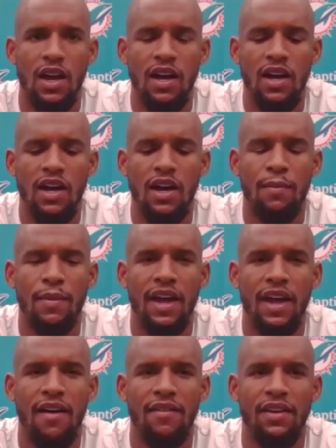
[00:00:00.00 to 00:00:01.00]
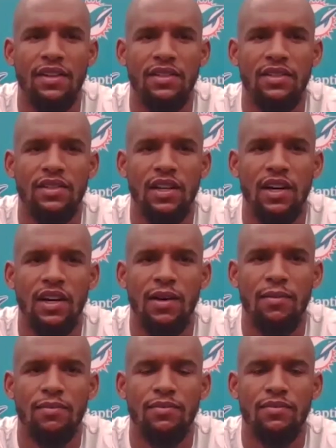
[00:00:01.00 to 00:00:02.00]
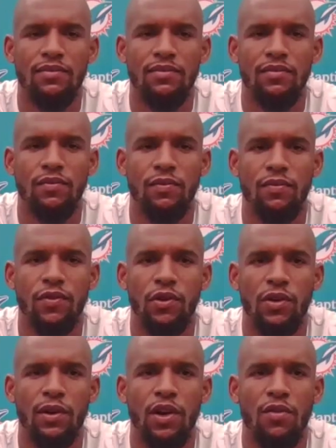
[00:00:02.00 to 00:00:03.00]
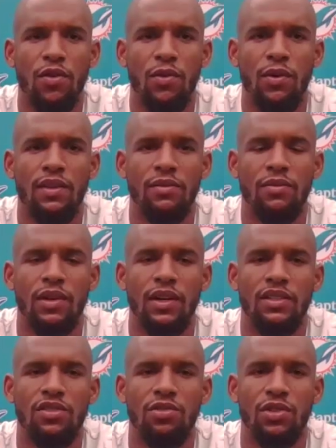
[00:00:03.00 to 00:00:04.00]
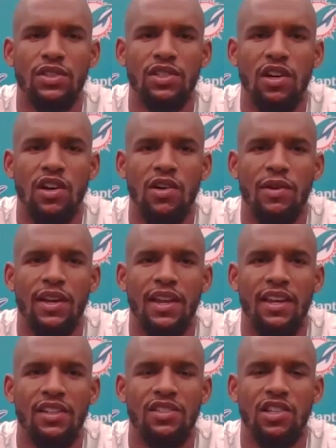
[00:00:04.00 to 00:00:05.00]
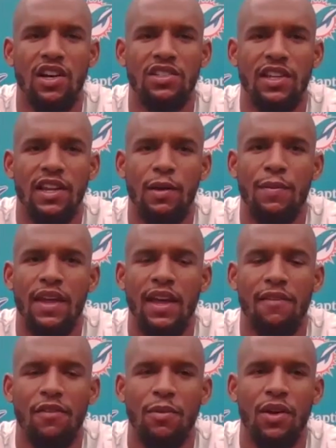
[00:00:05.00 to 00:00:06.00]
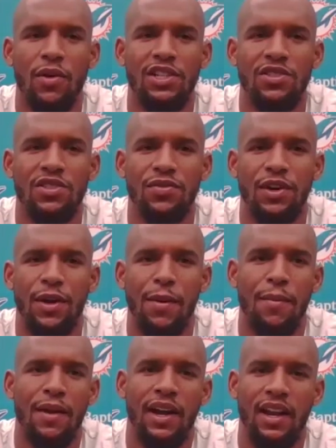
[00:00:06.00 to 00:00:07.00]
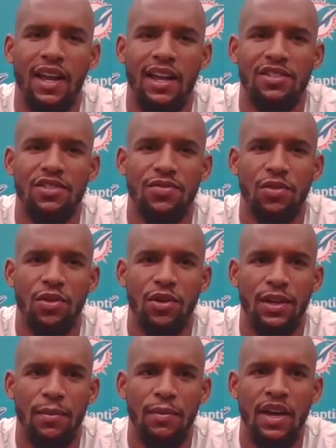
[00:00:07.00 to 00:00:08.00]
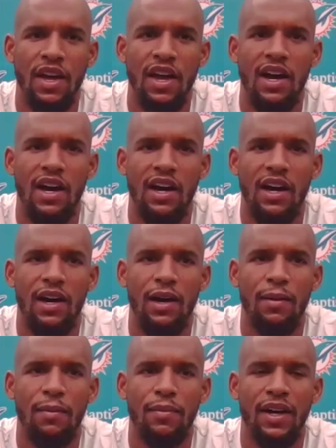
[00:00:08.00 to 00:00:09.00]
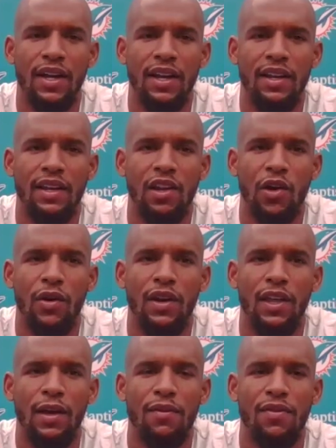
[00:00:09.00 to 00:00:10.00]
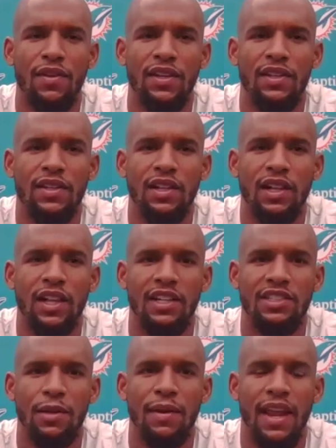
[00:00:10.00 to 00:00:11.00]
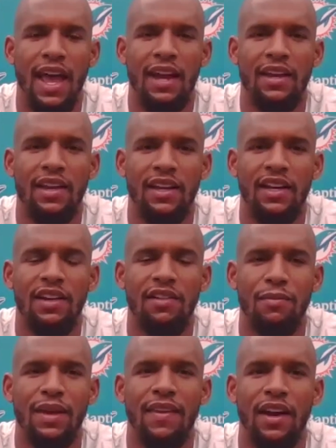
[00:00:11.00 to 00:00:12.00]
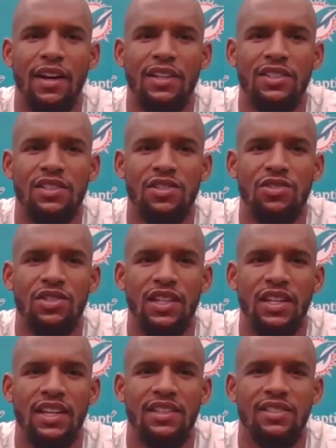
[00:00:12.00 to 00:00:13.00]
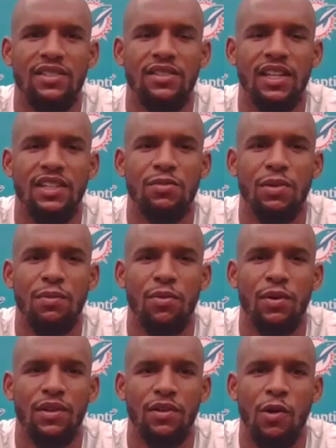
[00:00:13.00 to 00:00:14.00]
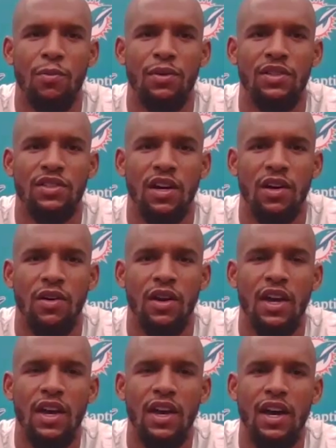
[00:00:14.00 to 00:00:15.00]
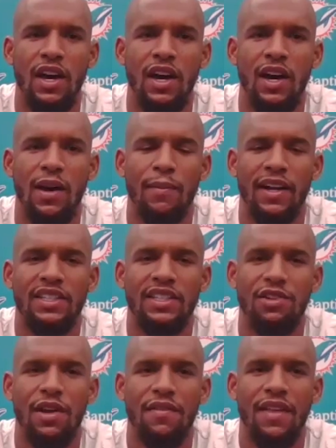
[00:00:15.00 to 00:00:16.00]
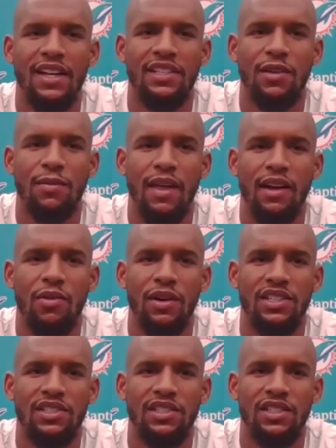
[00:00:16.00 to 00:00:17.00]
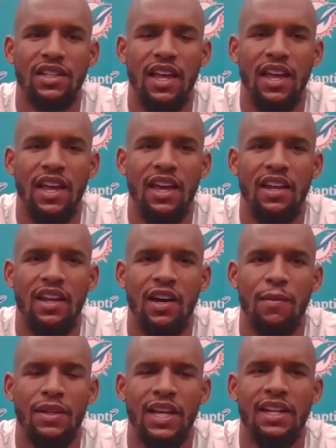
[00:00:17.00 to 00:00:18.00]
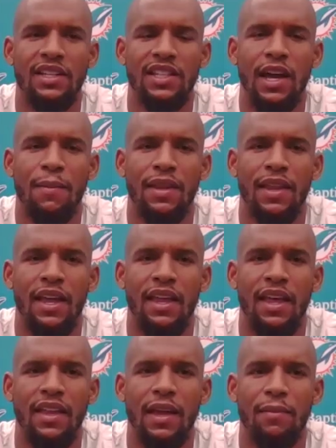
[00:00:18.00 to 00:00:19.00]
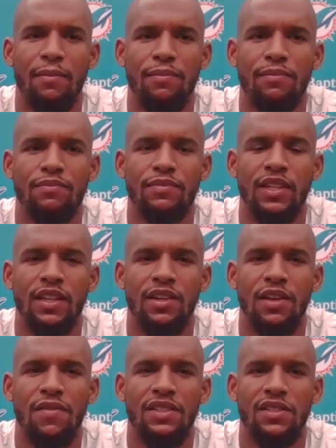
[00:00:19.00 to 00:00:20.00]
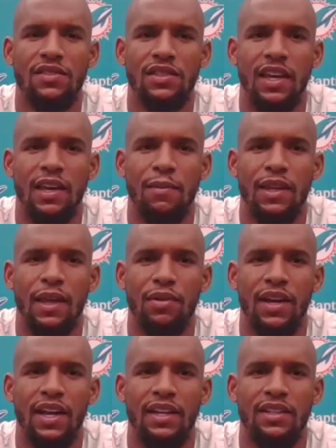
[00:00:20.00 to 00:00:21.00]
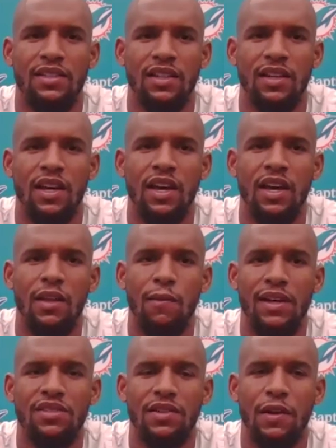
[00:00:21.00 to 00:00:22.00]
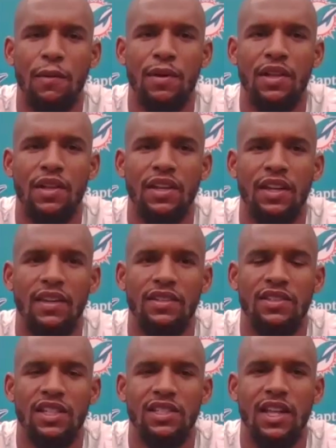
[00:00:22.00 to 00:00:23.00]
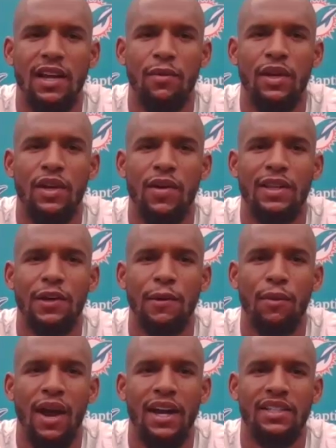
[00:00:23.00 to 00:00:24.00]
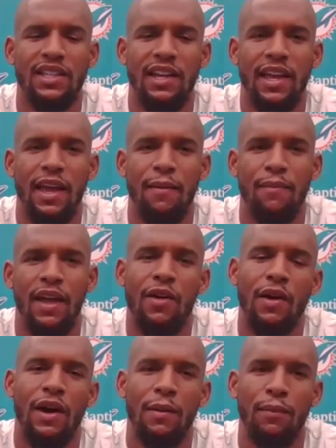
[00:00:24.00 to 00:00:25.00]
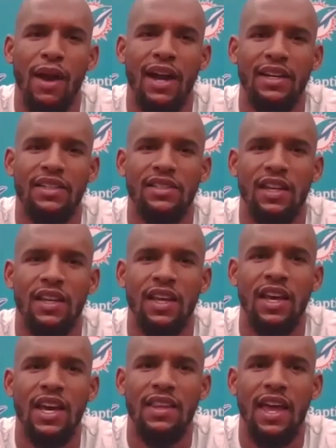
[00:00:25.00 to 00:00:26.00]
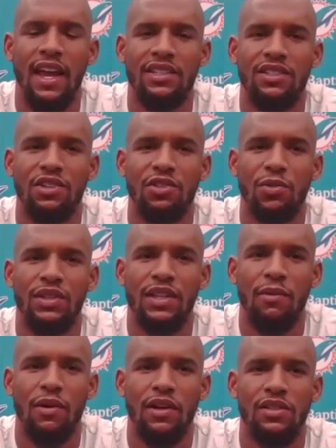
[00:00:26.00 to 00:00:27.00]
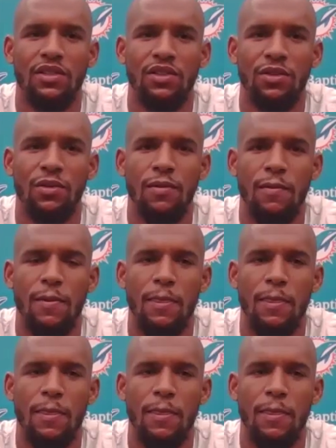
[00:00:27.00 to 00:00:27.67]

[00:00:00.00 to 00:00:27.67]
I haven't fully went over with what Tua saw and what he didn't saw, so that would have to be a question for him. I'm not going to answer for him. But knowing him, if he clutched, I mean, it couldn't have been there, because usually he hits people when they're open. So, like I said, you'd have to ask him that question. And the Titans, yeah, I mean, they did their defensive scheme and they played it to the best of their ability. And just like we go out there to practice, they go out to practice and they executed what they wanted to do.